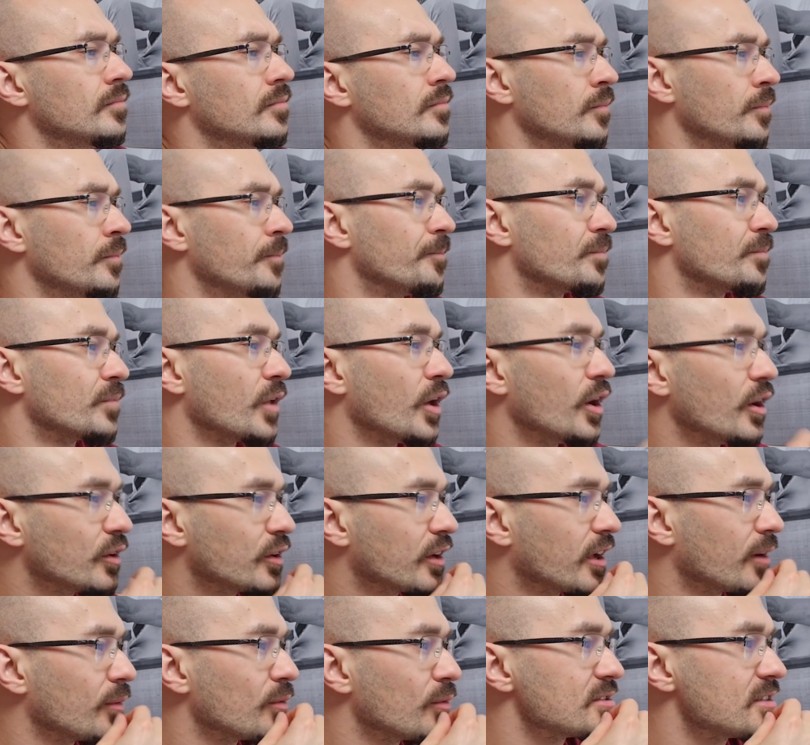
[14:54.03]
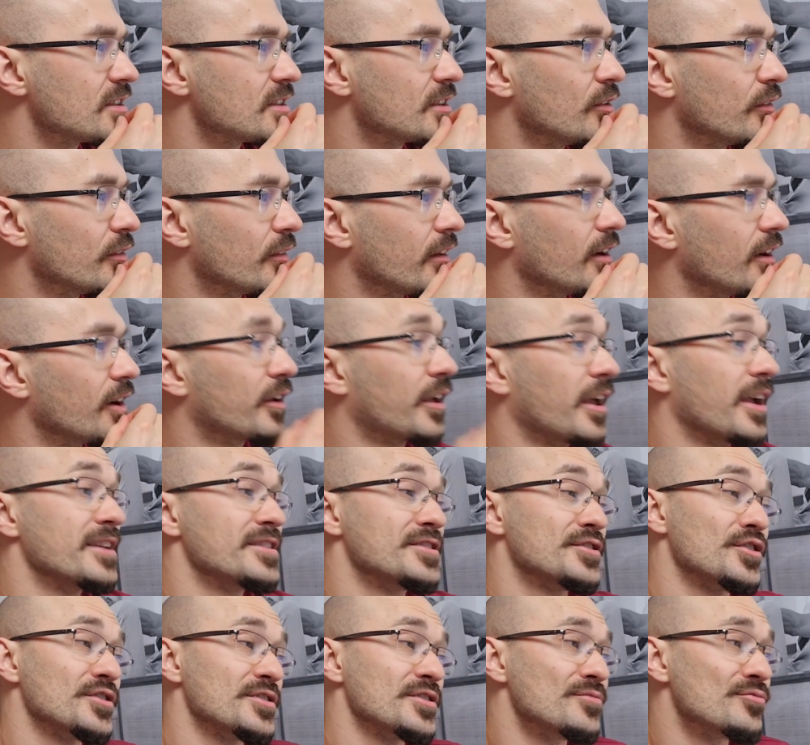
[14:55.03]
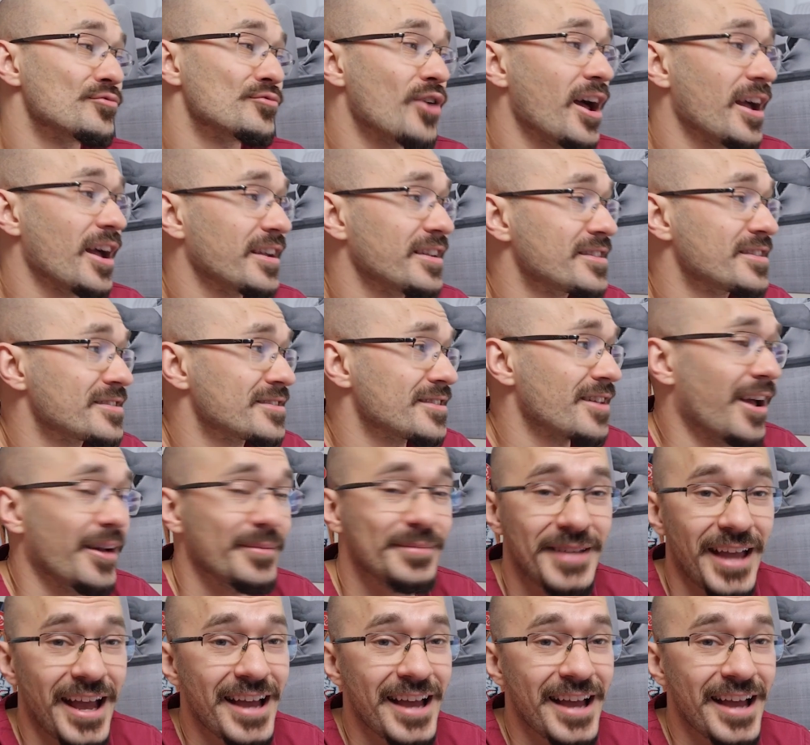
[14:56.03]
Hmm, okay, what's he got there? Okay, he's got some rice, I'm